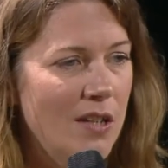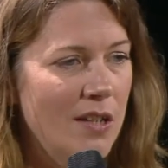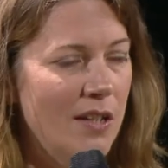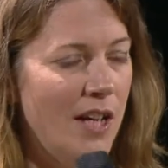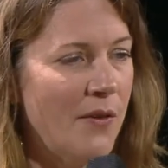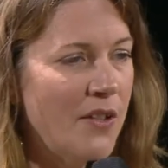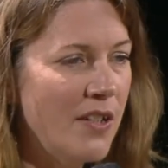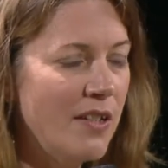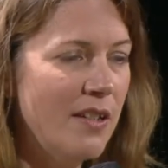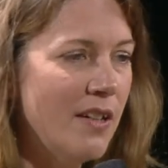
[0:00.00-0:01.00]
there is
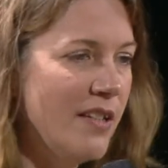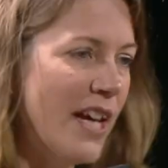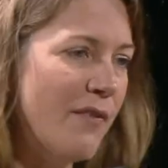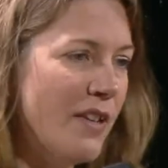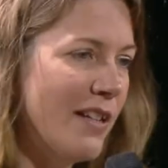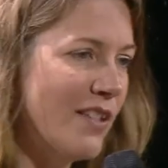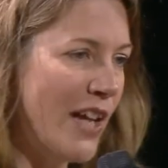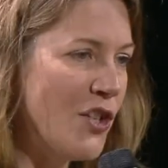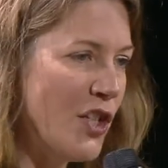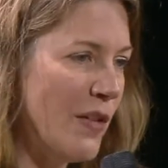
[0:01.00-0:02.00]
a definite
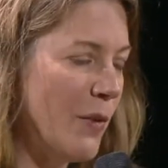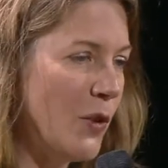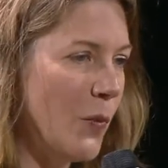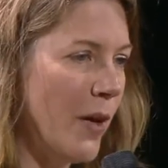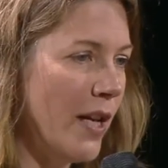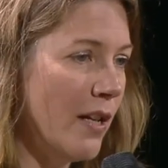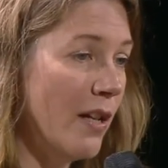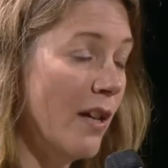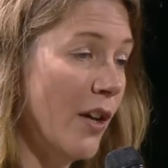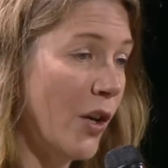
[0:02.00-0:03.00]
tension between
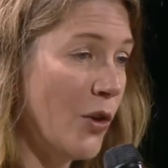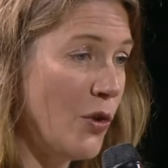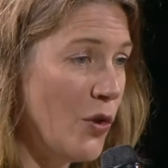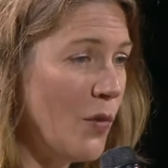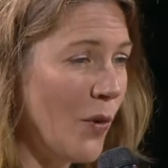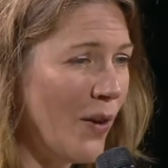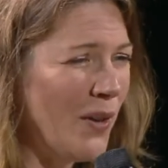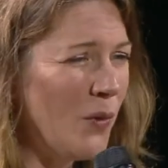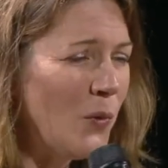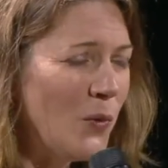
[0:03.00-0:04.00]
a consumer and
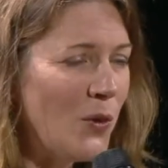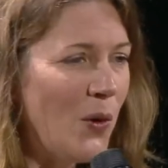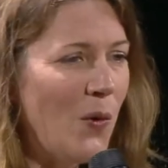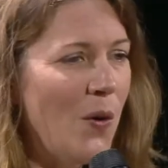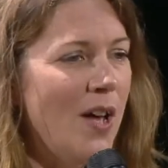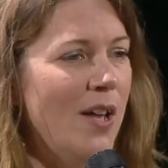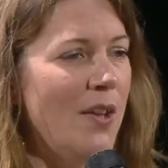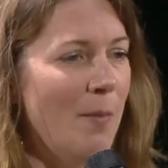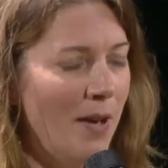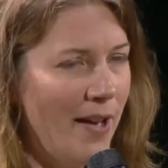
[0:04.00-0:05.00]
also
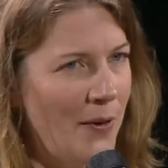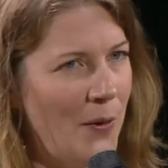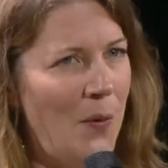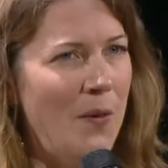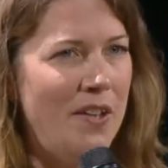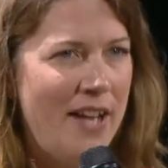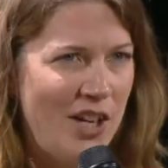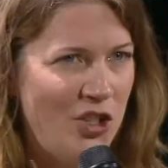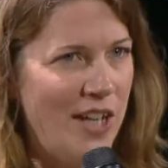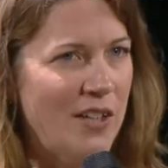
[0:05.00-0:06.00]
the millennial and the
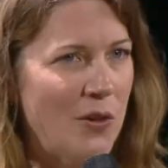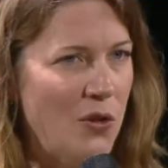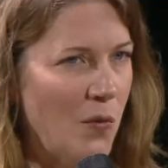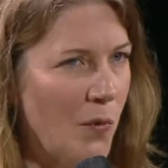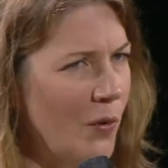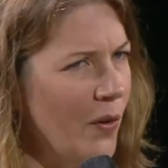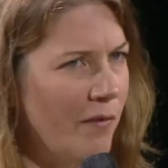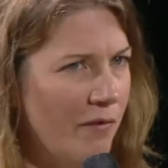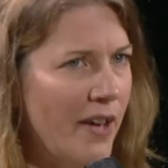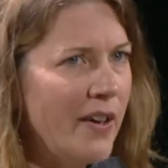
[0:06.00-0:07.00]
next-gen consumer, who are
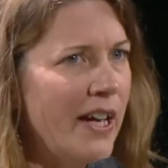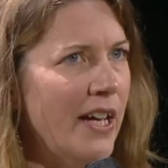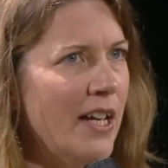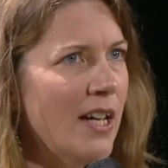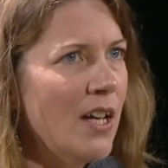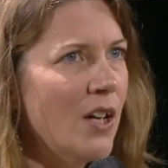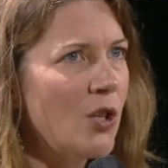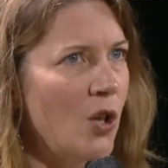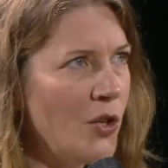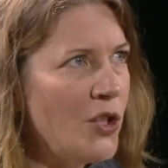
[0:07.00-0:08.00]
very
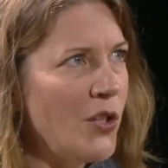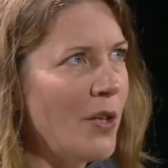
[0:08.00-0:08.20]
conscious